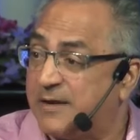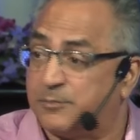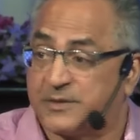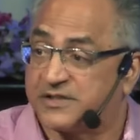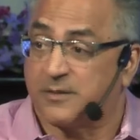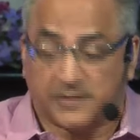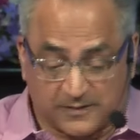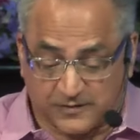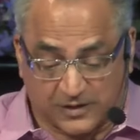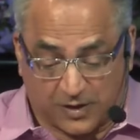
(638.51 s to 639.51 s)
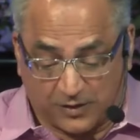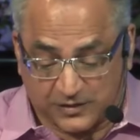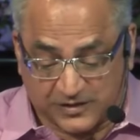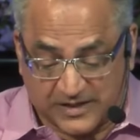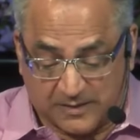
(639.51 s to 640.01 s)
but sometimes there are other
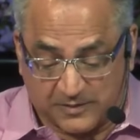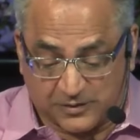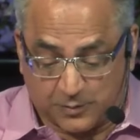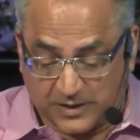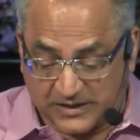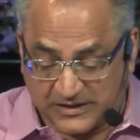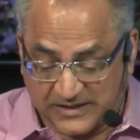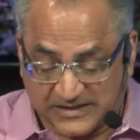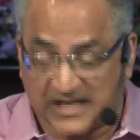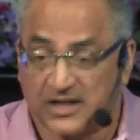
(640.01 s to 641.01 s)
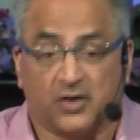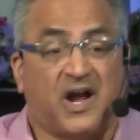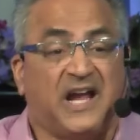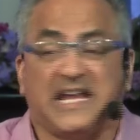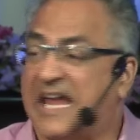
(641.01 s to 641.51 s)
statements that we could just say, you know,
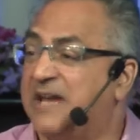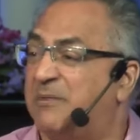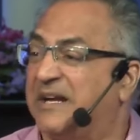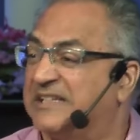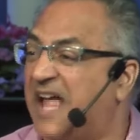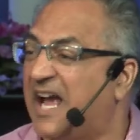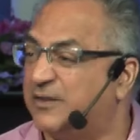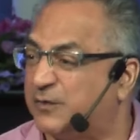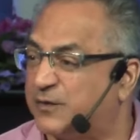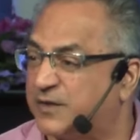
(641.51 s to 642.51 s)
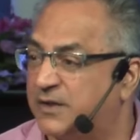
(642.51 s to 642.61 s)
I hate my life.